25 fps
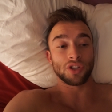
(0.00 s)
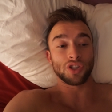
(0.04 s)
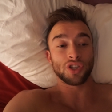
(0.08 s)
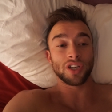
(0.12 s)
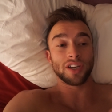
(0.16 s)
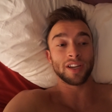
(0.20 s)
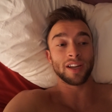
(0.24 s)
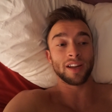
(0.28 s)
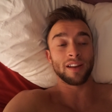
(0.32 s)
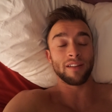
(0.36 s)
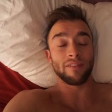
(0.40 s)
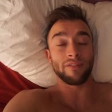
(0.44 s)

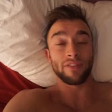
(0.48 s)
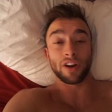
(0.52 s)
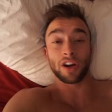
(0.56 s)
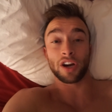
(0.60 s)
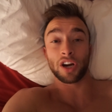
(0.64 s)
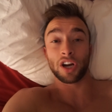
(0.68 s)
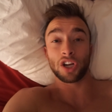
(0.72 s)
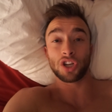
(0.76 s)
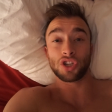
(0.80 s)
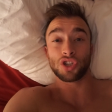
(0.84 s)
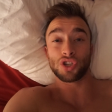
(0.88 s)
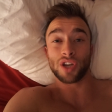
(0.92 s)
She did a
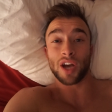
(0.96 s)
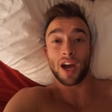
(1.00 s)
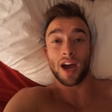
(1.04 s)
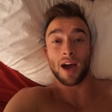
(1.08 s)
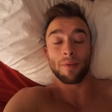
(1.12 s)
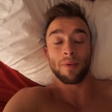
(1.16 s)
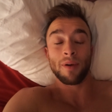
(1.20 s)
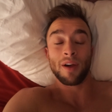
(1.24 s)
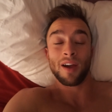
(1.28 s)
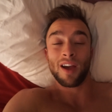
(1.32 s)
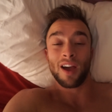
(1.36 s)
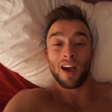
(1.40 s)
very good
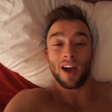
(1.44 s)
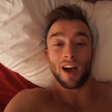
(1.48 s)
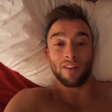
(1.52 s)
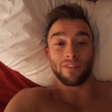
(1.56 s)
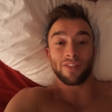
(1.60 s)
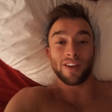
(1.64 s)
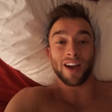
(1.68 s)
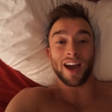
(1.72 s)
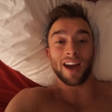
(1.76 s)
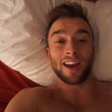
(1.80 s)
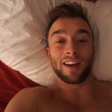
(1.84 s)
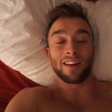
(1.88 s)
job
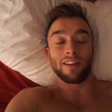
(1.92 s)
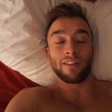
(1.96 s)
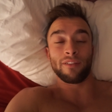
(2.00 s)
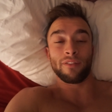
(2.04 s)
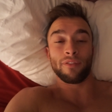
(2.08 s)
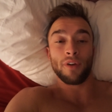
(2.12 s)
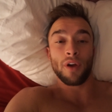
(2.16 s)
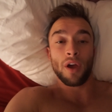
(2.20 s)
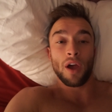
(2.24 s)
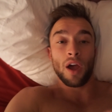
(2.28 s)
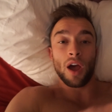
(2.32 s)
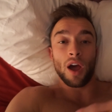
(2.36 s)
of kind
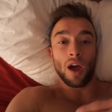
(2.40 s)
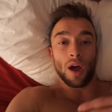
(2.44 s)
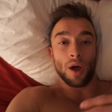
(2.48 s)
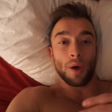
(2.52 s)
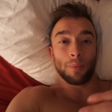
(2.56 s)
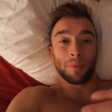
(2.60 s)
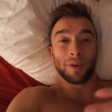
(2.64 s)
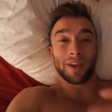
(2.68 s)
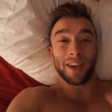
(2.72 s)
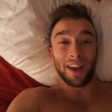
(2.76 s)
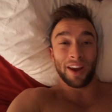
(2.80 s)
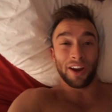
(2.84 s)
of
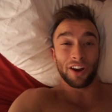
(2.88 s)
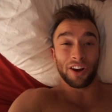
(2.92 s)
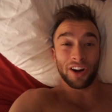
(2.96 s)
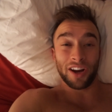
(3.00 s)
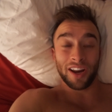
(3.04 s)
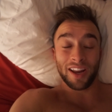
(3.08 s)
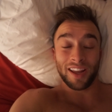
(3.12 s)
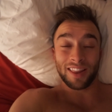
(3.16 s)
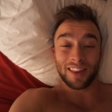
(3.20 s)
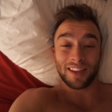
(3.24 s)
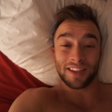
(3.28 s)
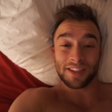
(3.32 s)
um,
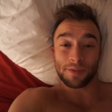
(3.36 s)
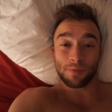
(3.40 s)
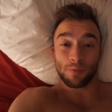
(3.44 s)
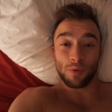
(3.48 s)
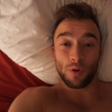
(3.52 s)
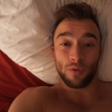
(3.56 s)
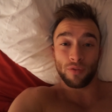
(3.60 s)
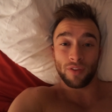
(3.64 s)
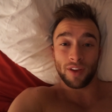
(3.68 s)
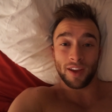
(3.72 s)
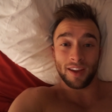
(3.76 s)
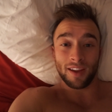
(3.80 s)
carrying this
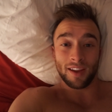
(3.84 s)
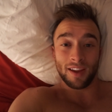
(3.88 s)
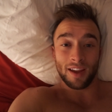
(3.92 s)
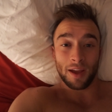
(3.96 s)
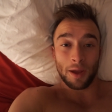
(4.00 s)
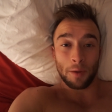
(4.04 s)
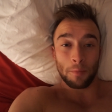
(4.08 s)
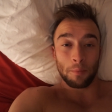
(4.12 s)
movie,